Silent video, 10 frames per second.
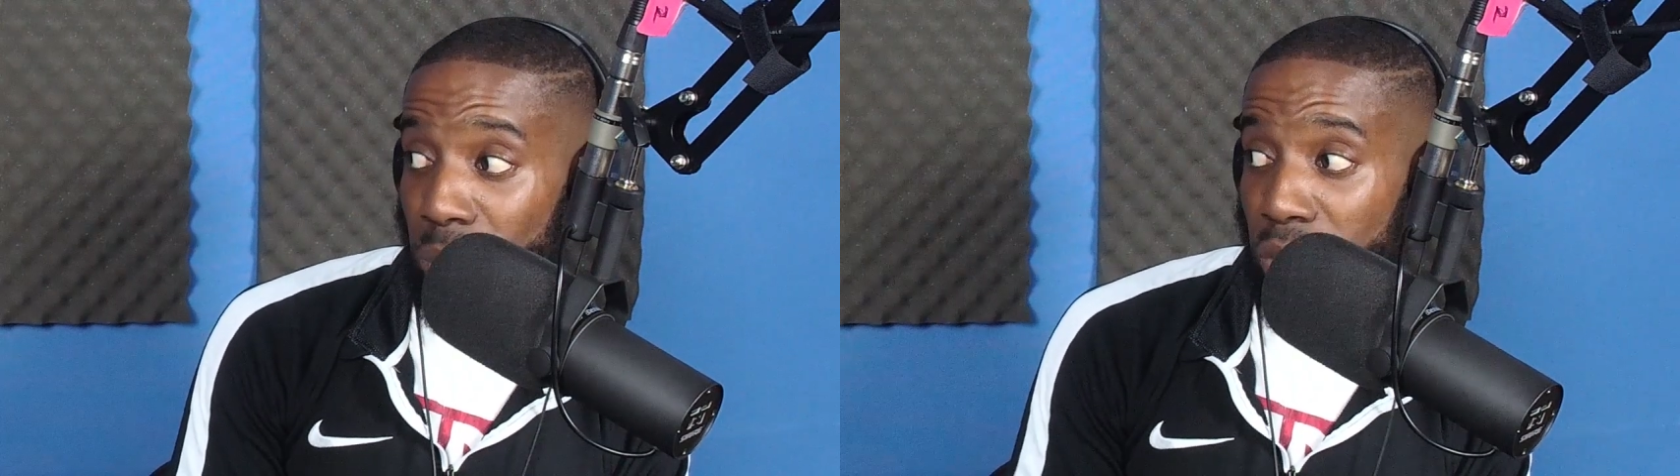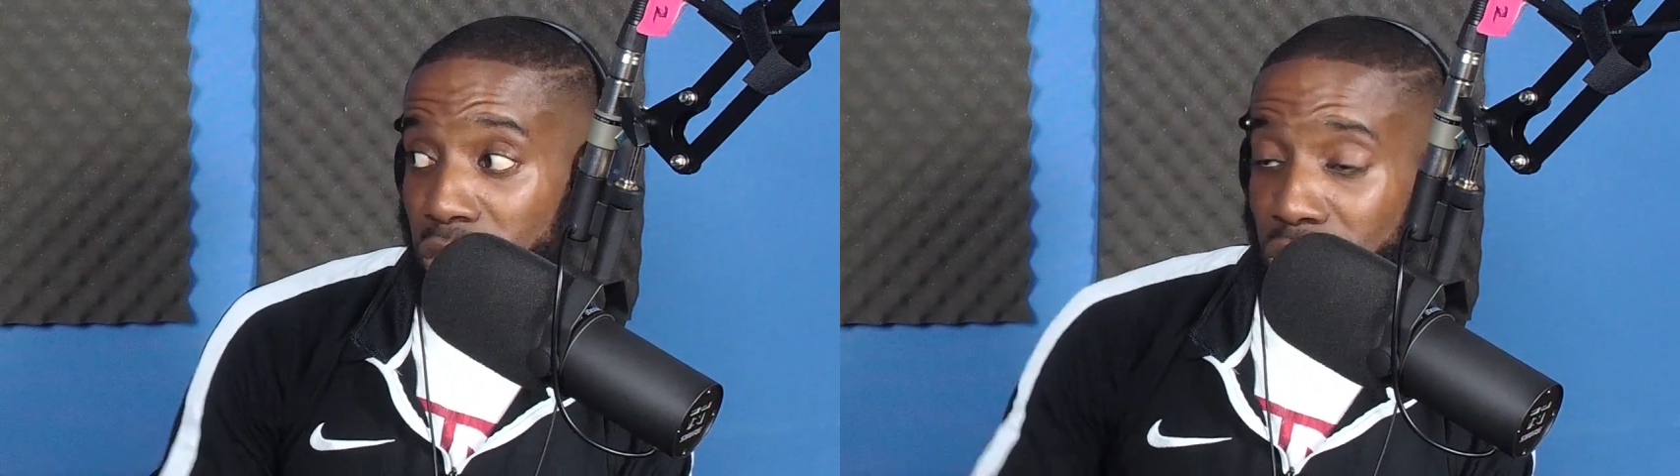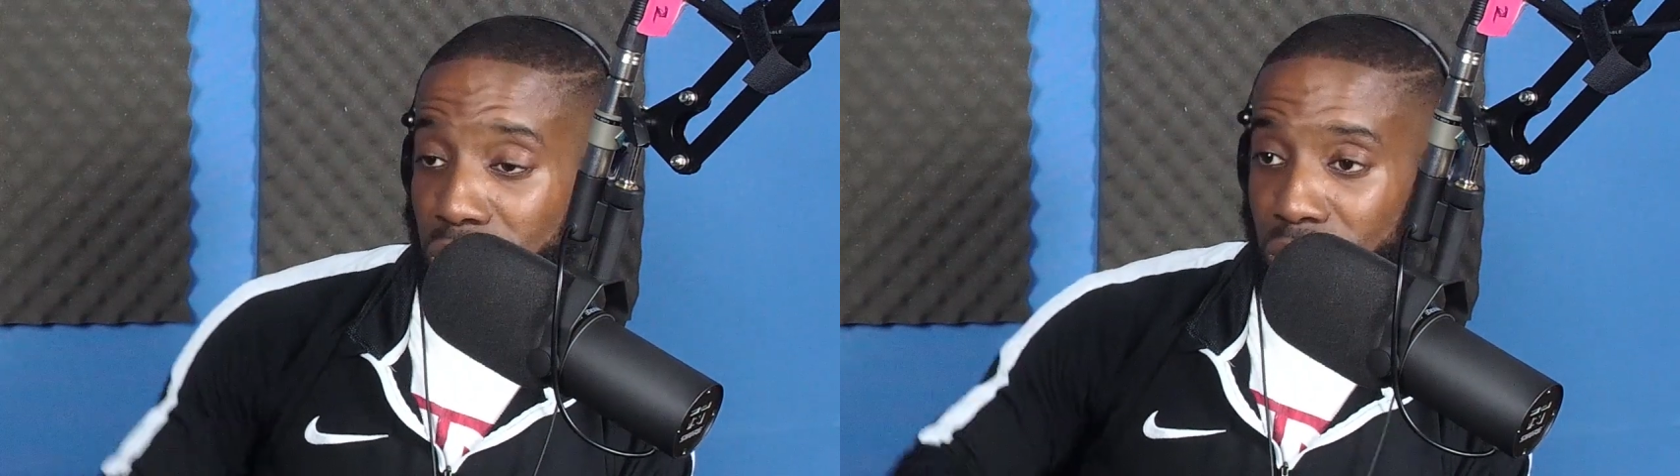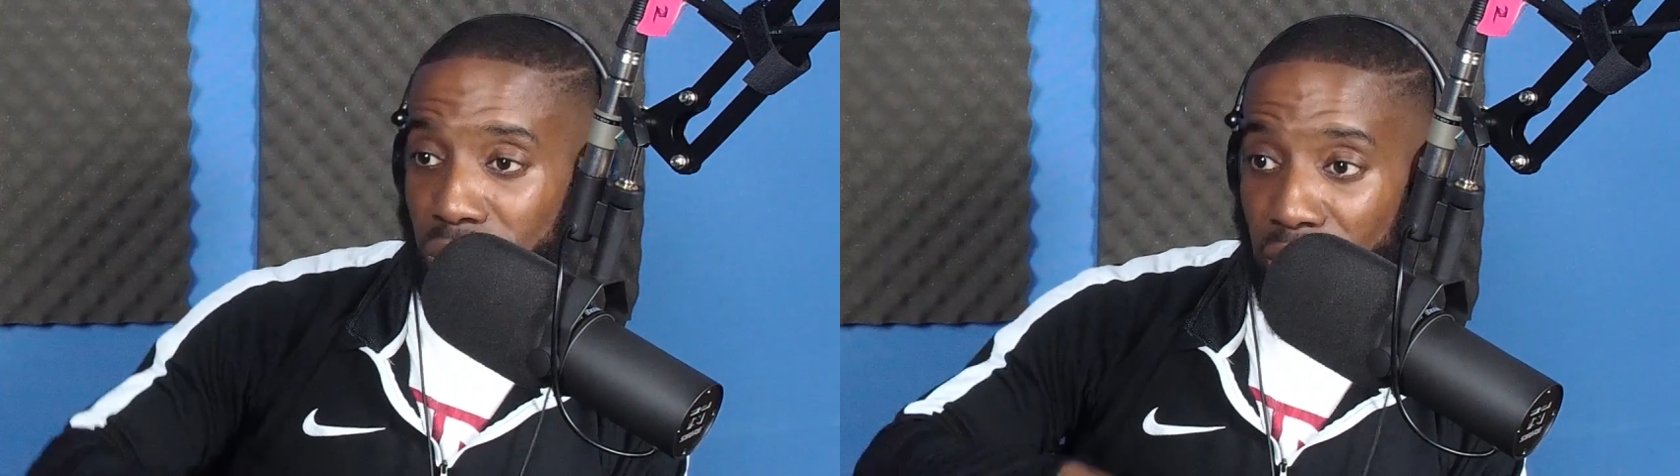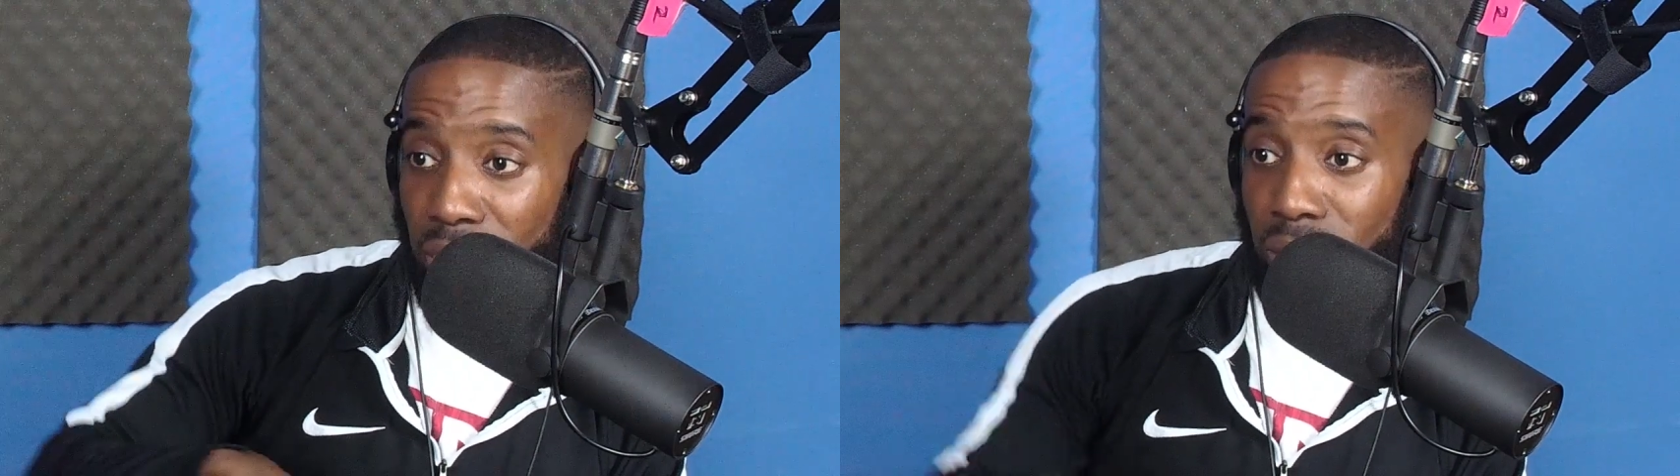which is
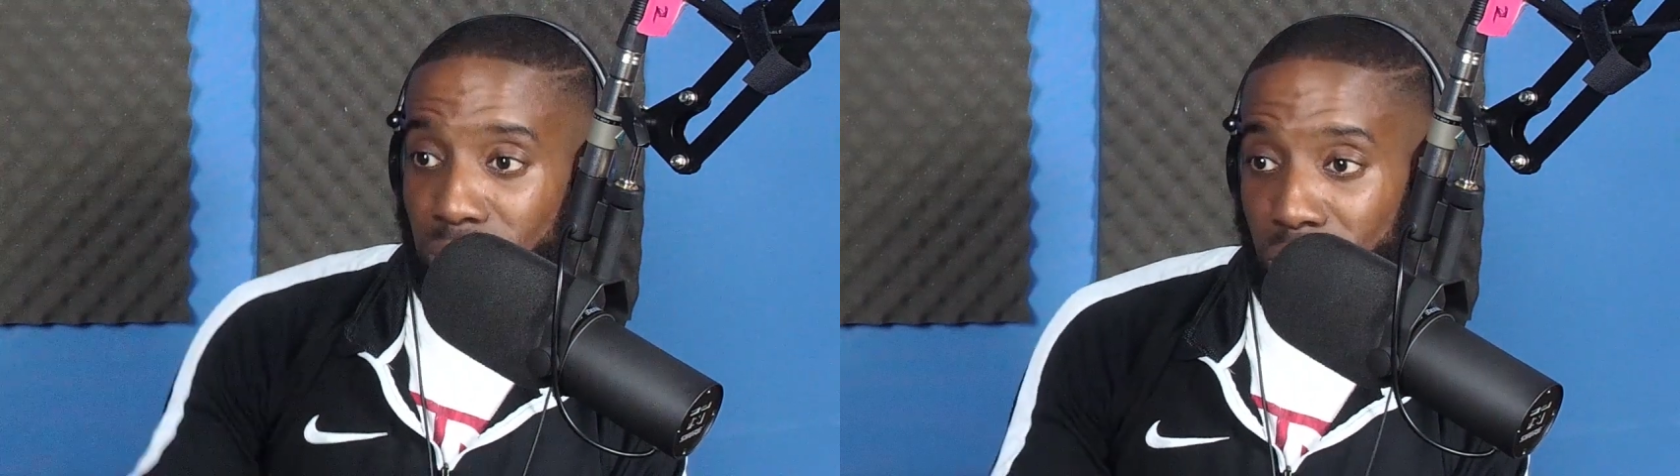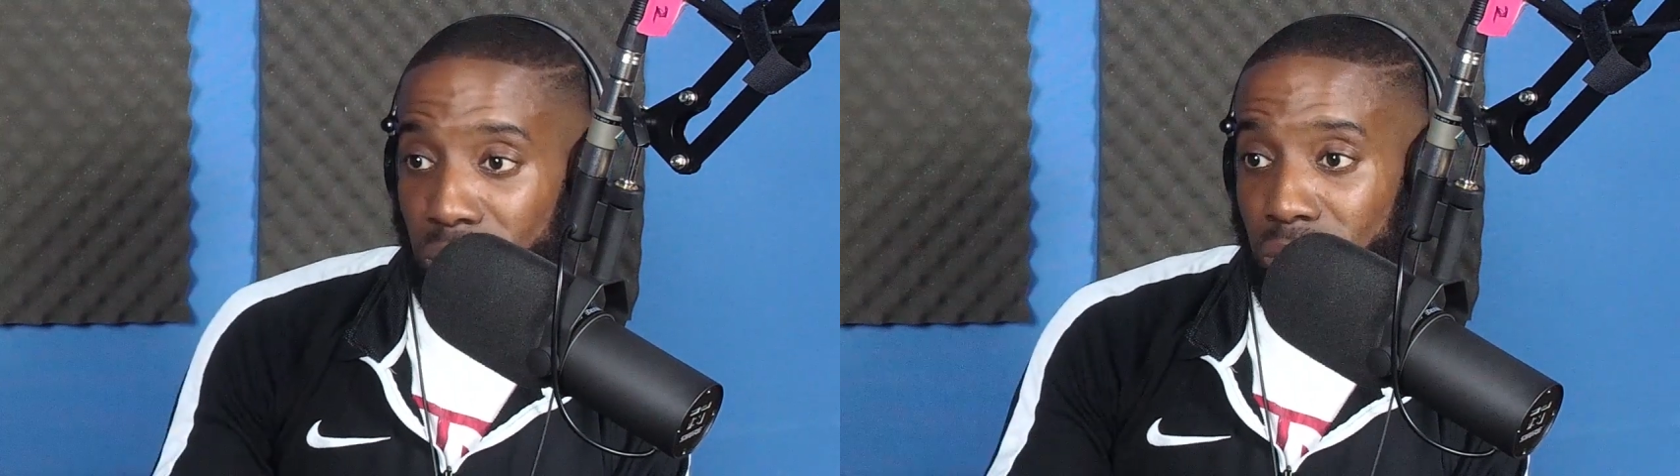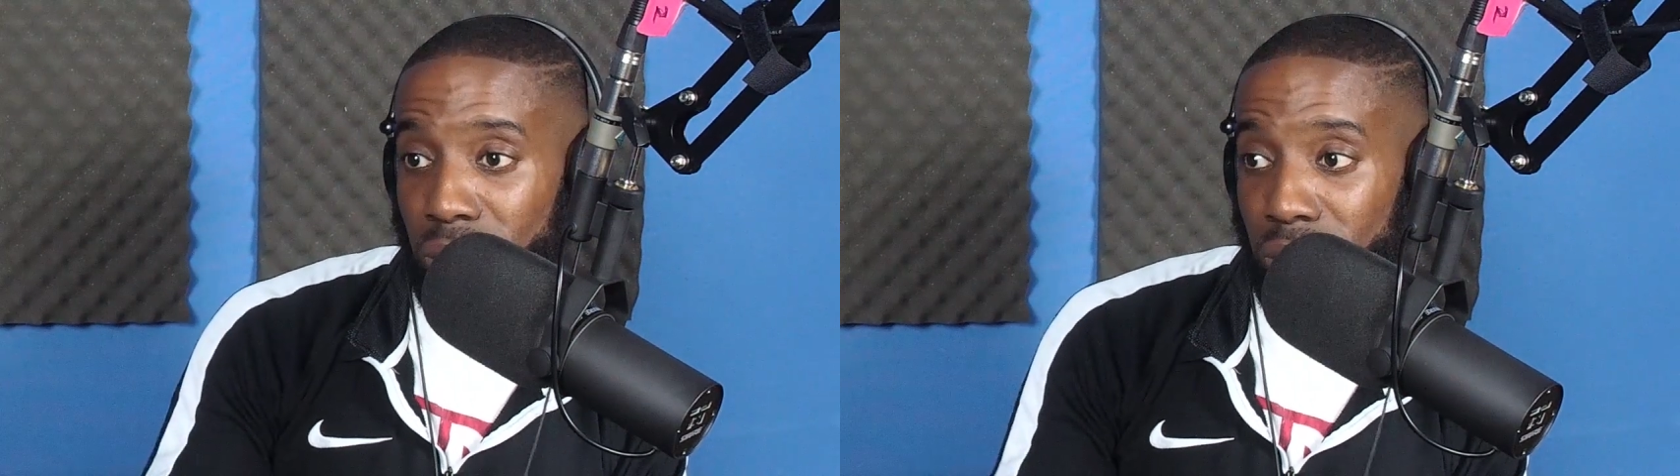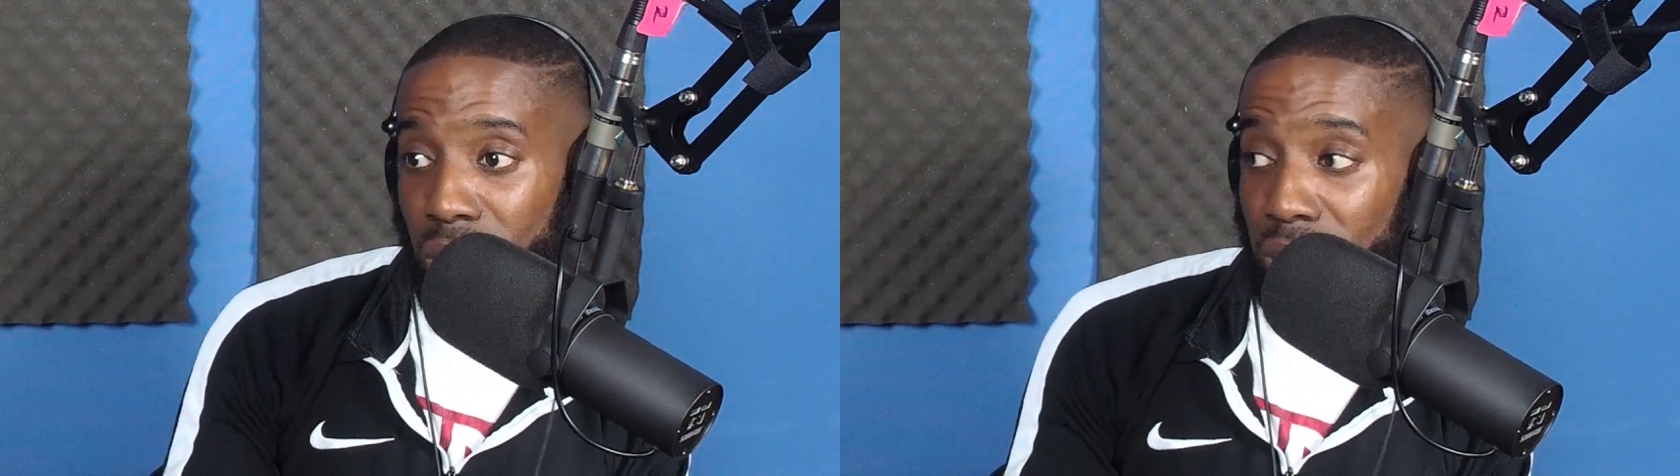the